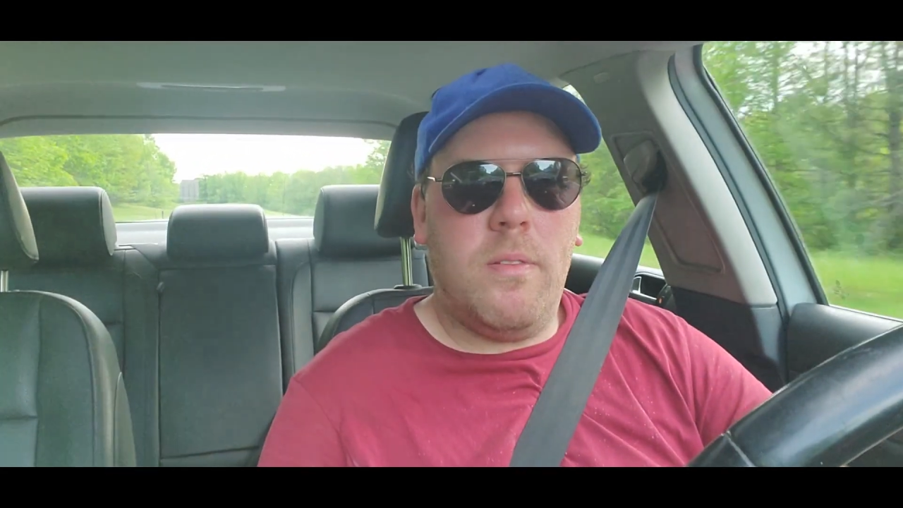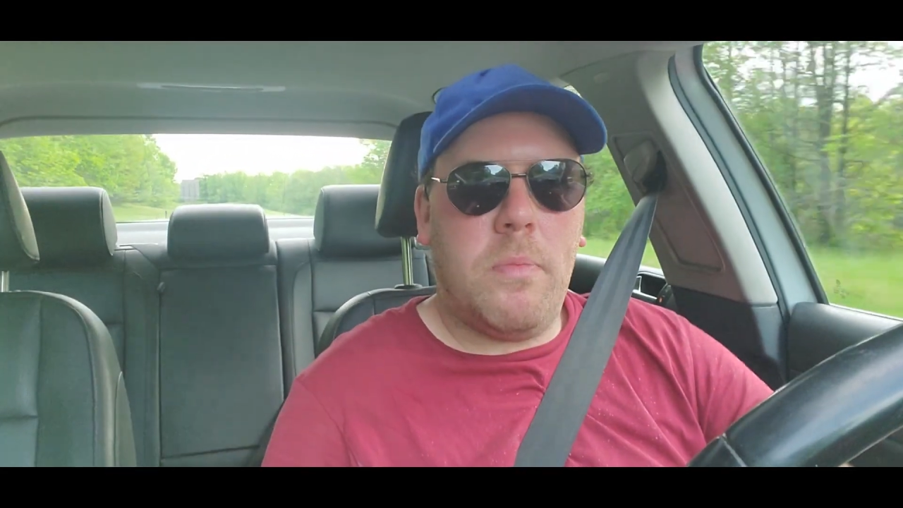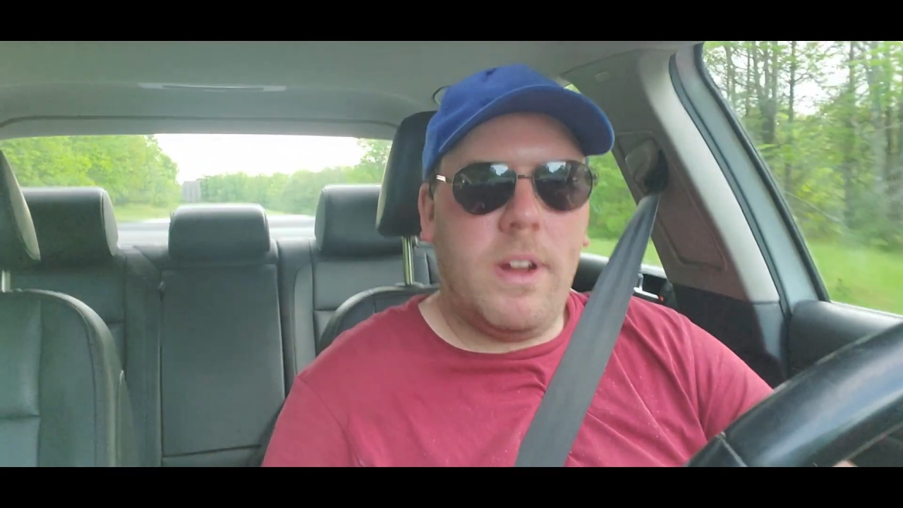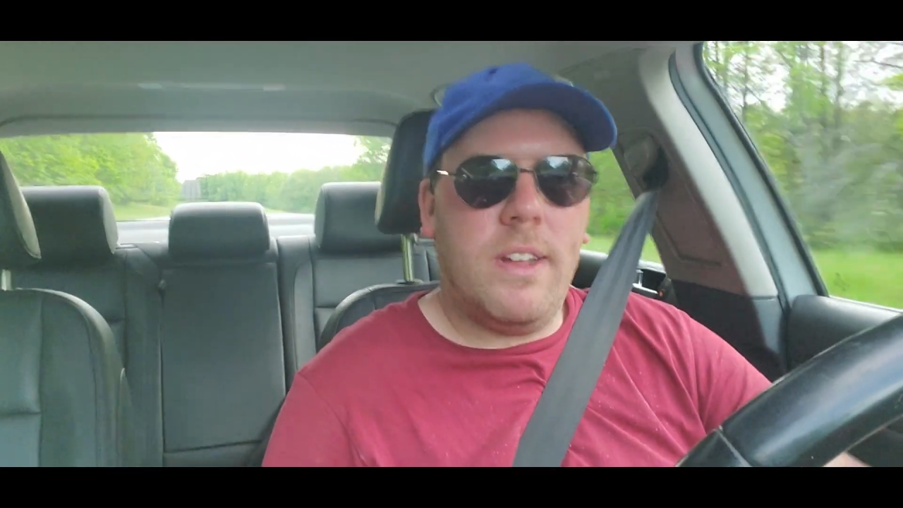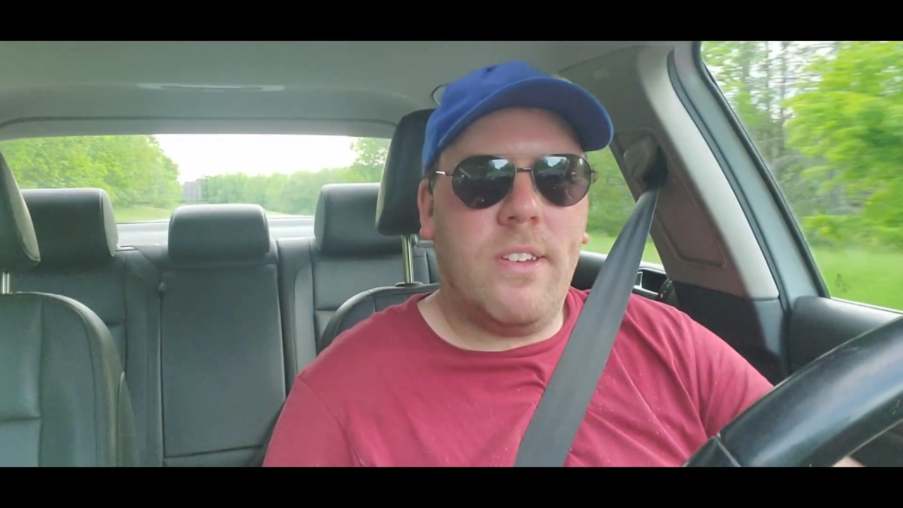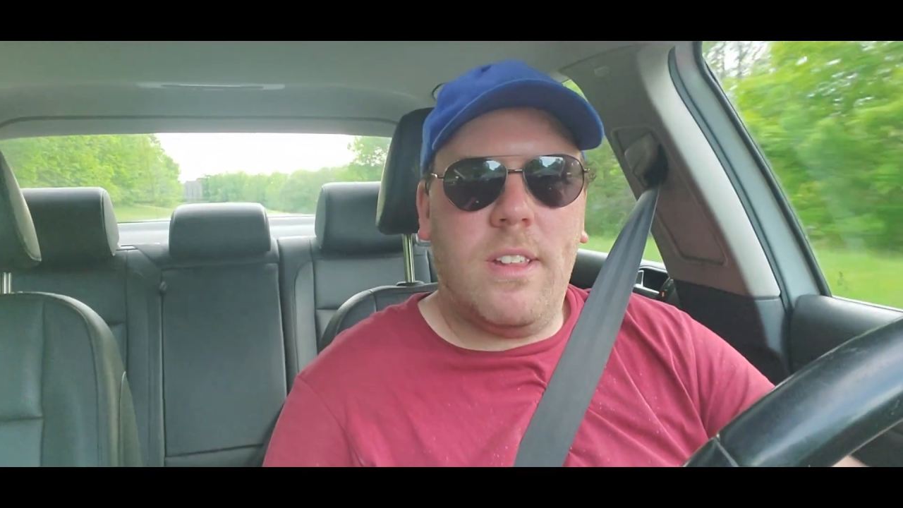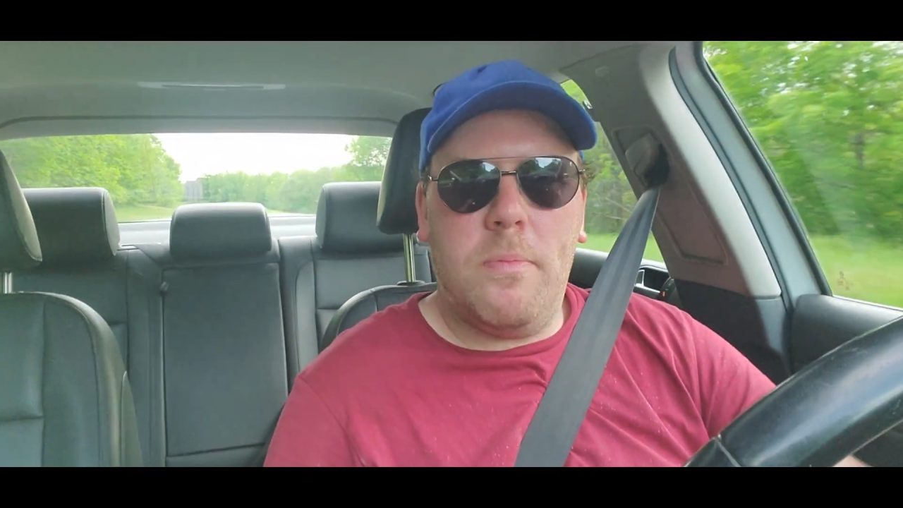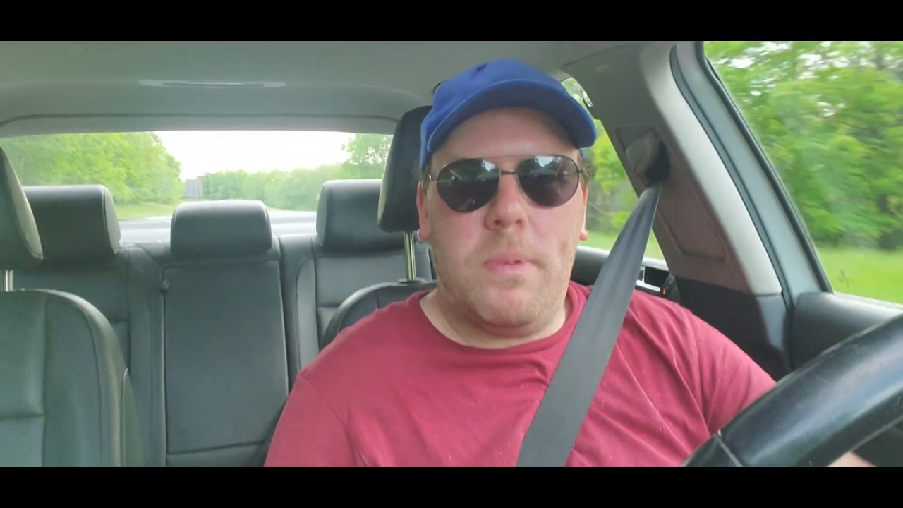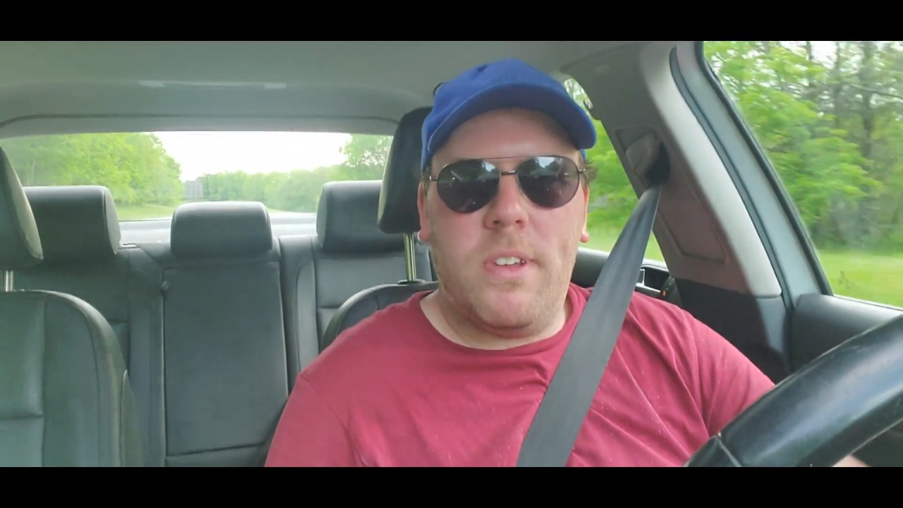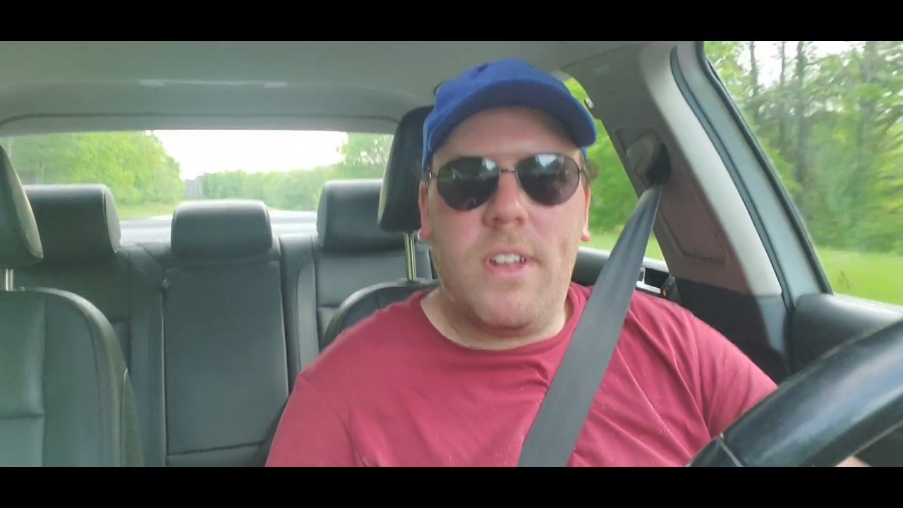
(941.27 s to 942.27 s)
brakes on
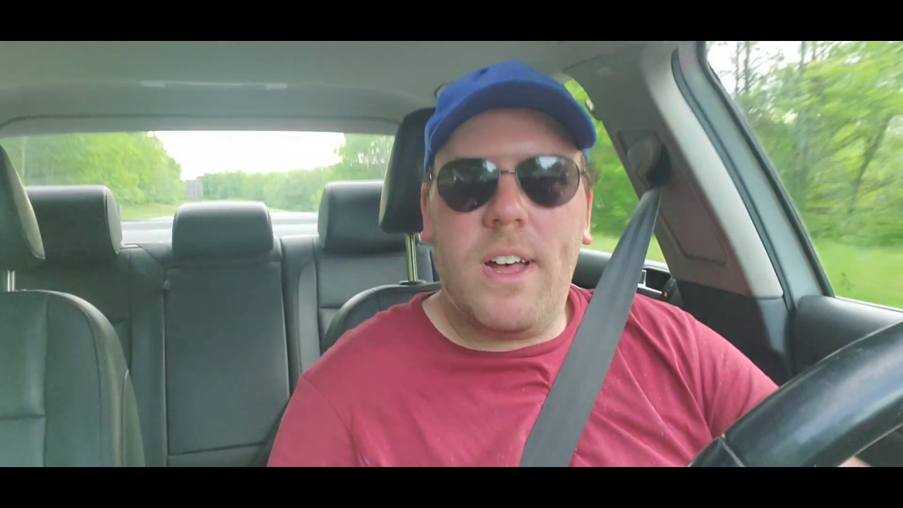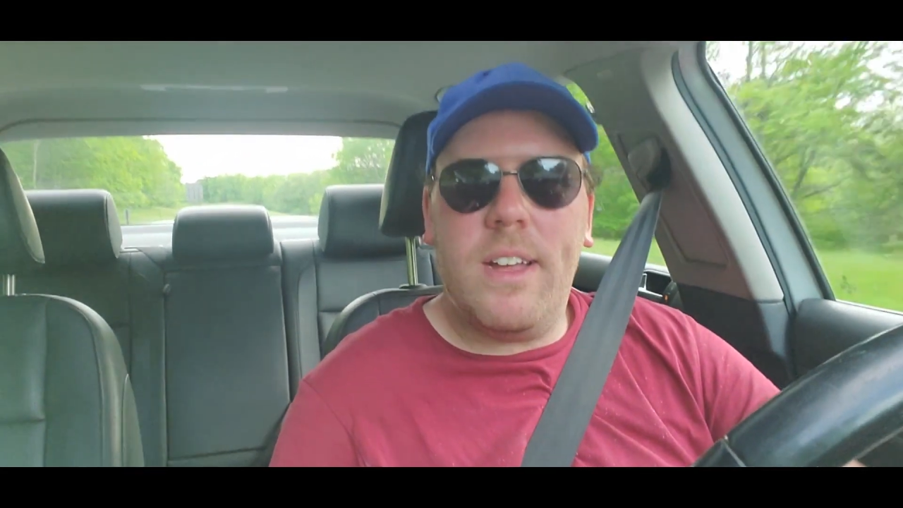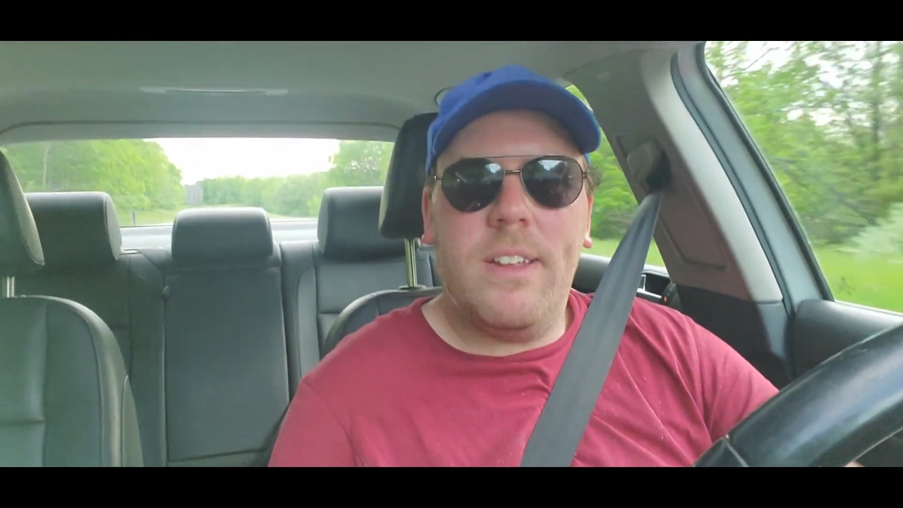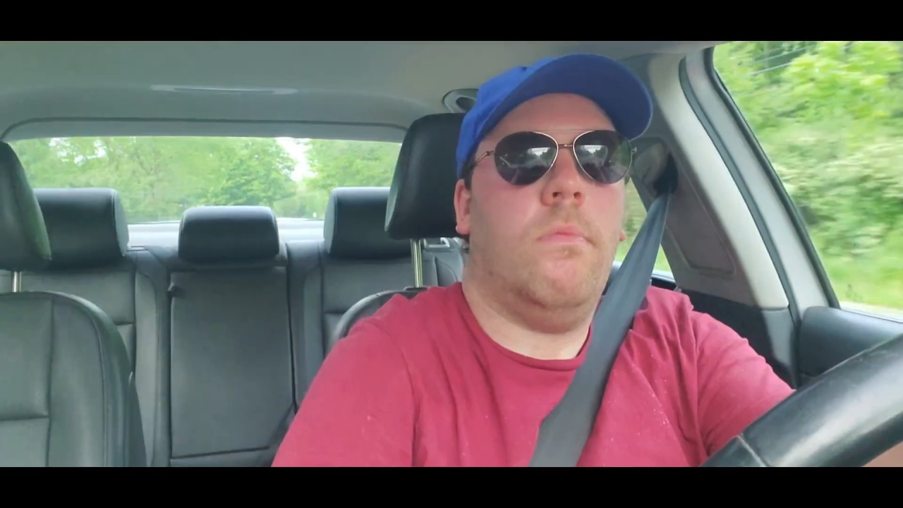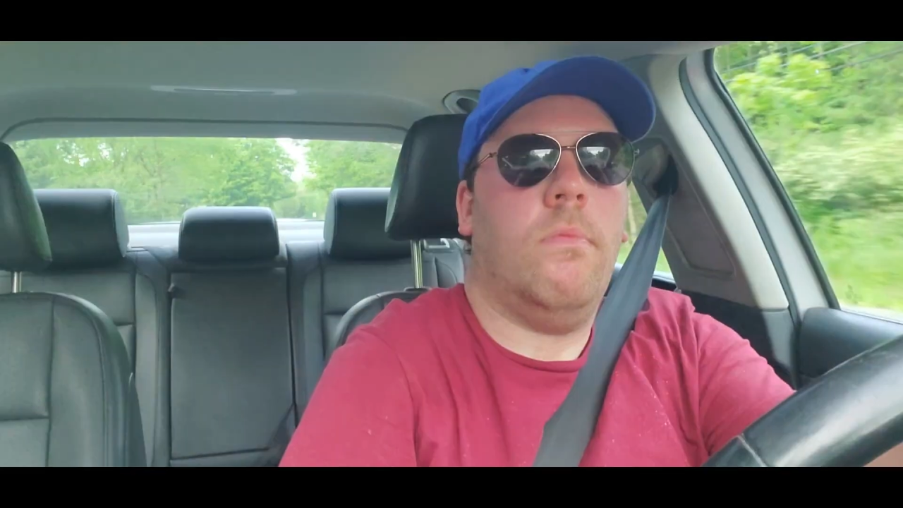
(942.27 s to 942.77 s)
the Passat.